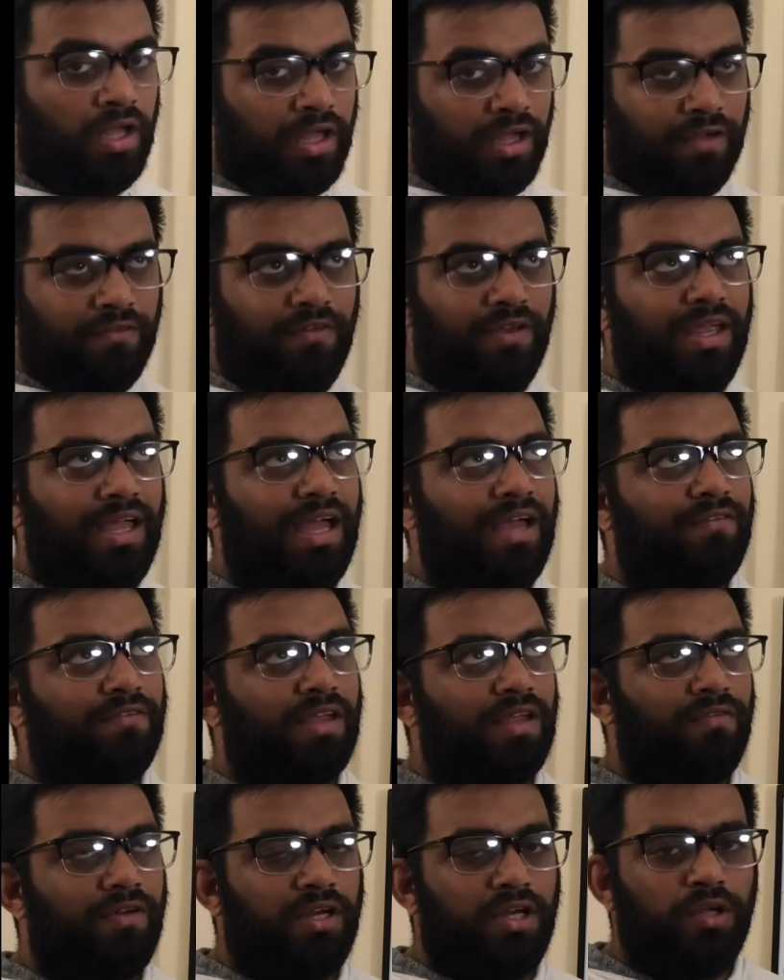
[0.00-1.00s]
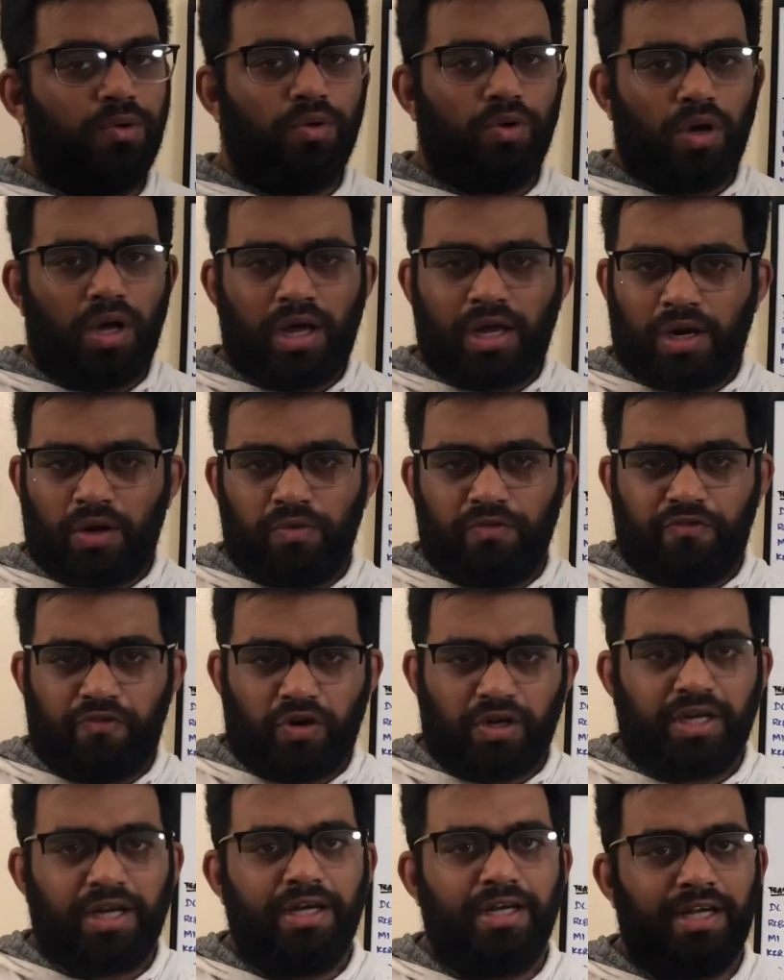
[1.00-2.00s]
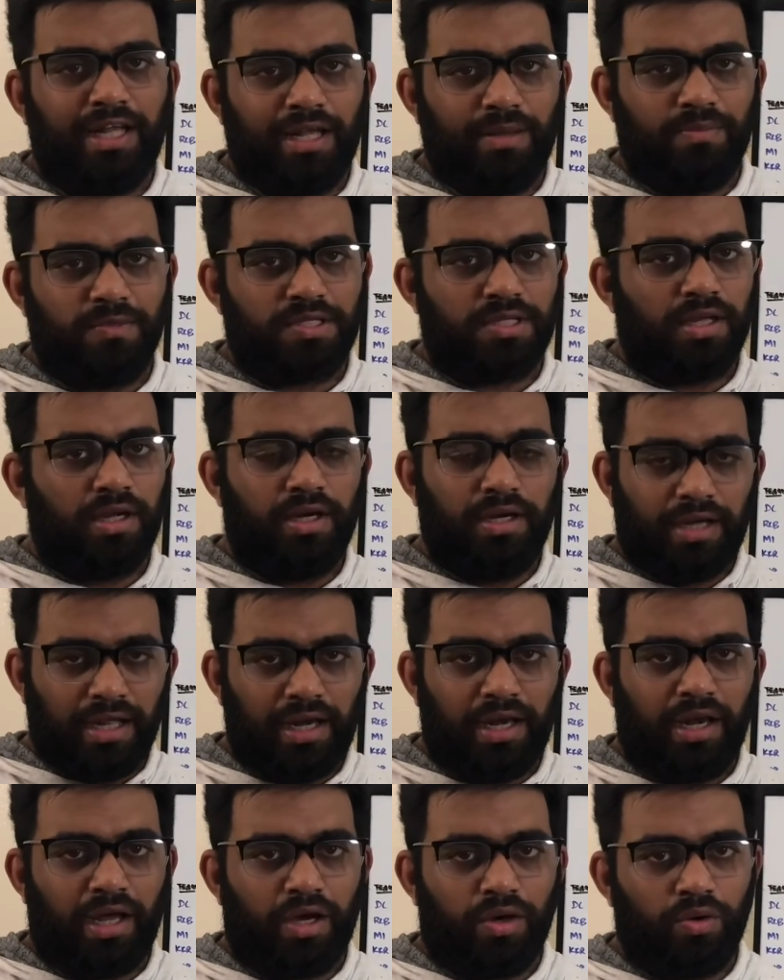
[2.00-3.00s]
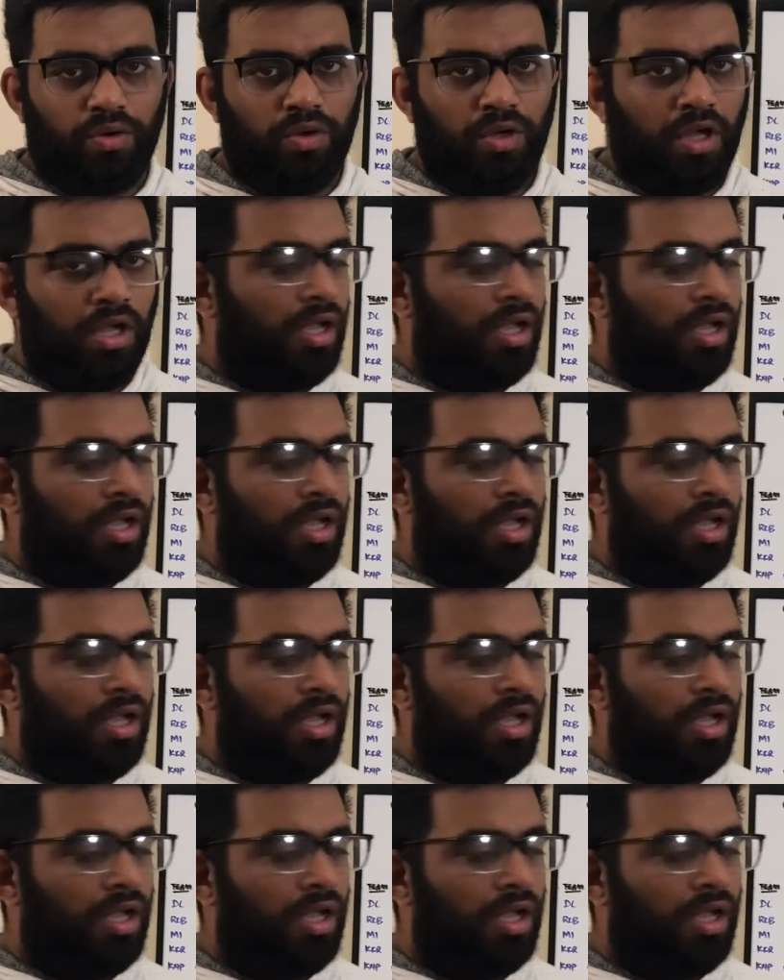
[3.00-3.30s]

We have given you around 14 teams till now,